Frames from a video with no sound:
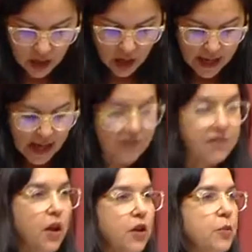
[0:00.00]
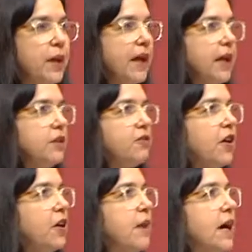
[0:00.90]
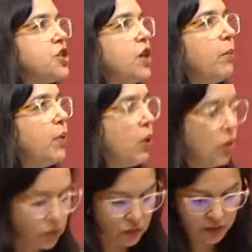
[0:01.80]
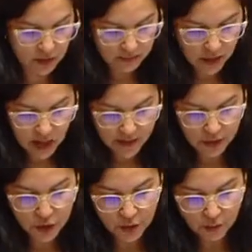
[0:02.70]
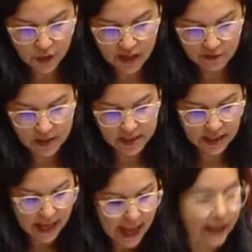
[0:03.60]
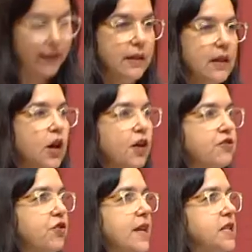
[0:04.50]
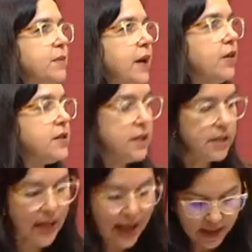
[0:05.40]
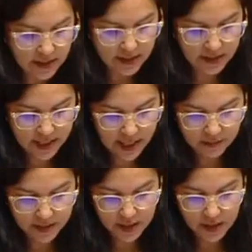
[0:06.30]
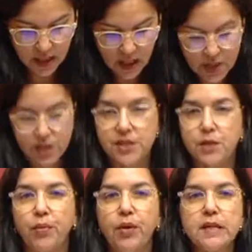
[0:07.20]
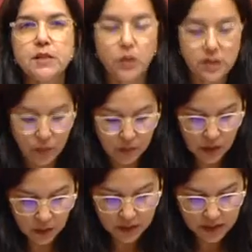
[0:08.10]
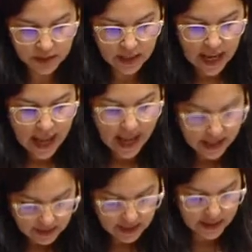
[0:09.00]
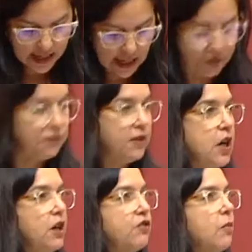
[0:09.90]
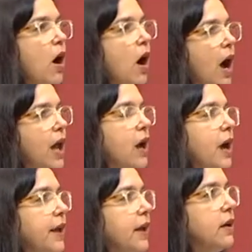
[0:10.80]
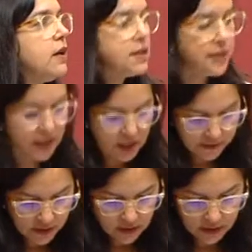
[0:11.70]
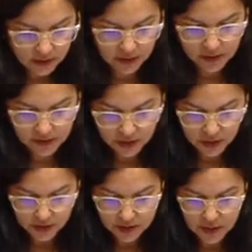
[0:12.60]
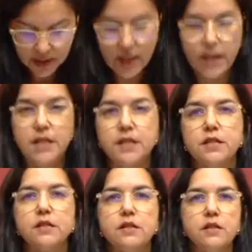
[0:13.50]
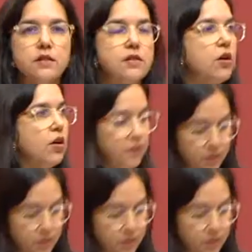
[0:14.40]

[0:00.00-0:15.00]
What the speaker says: I have, though, been very much appalled by the Turnbull government's lack of transparency and its attempts to suppress whistleblowers and staff from highlighting significant concerns, instances of